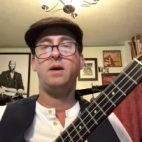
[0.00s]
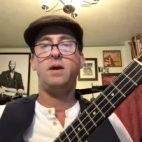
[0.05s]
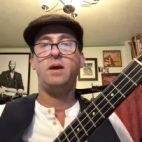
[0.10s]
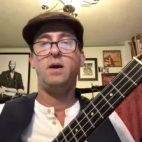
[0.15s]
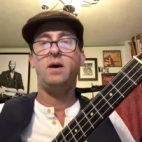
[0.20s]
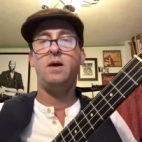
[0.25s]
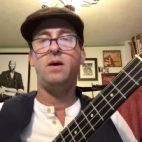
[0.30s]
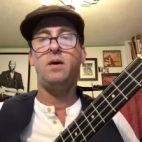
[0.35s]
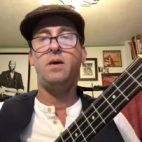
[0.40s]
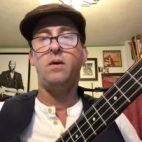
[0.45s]

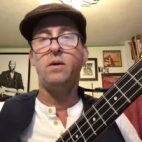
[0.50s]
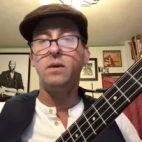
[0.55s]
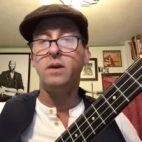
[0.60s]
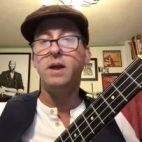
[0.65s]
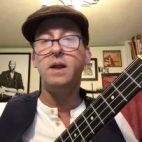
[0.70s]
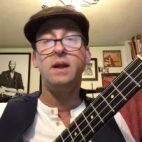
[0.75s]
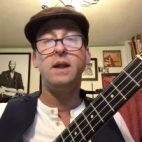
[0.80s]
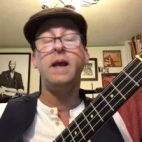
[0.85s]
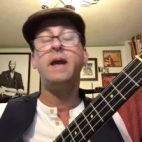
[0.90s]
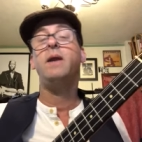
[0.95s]
Uh,
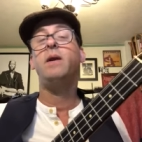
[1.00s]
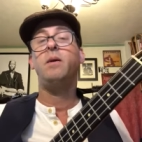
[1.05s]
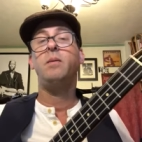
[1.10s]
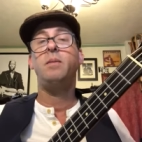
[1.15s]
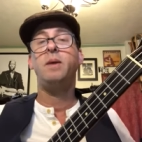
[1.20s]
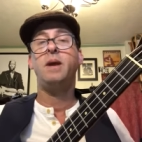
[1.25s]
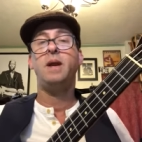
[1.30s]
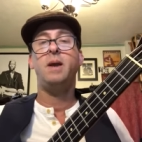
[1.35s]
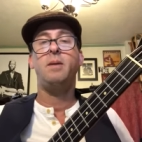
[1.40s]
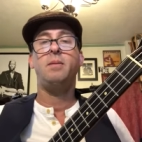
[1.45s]
only later
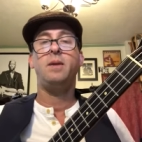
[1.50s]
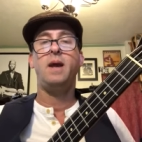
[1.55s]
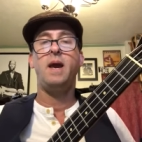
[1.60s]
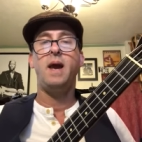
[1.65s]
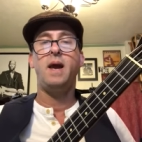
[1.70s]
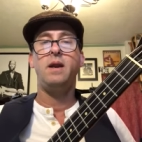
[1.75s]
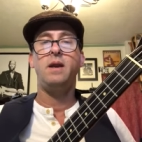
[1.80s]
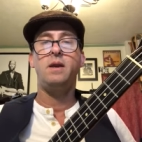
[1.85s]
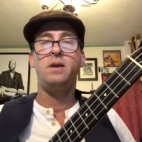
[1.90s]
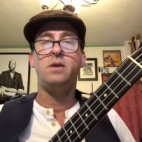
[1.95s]
being able to
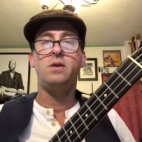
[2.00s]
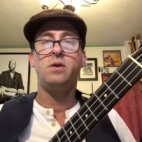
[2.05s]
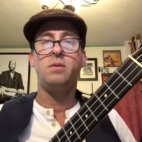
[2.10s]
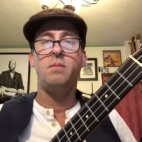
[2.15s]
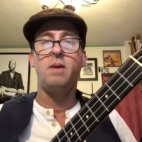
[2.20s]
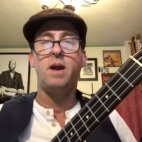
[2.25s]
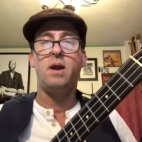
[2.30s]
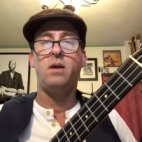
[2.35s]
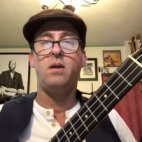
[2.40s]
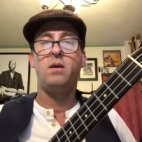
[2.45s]
add
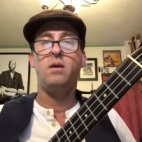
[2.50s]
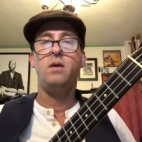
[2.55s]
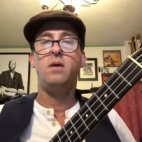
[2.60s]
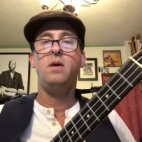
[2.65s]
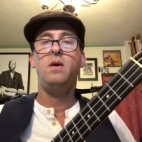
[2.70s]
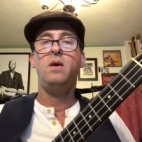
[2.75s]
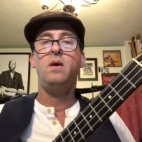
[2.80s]
instrumental